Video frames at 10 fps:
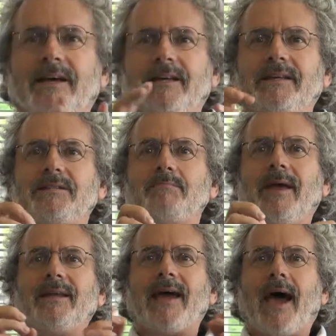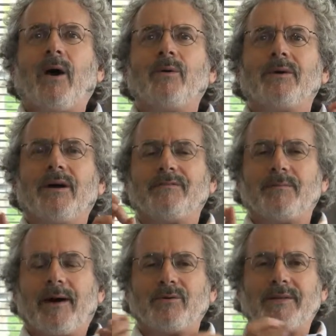is made out of
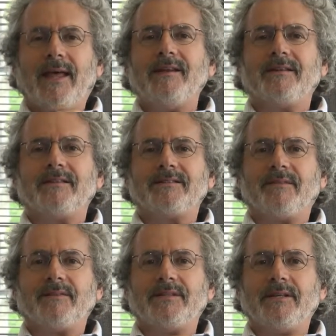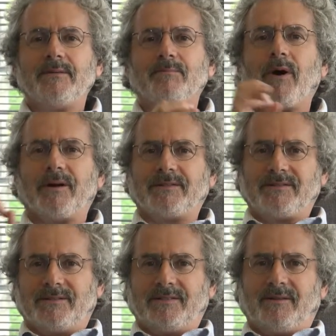about 10 to the 17 parts,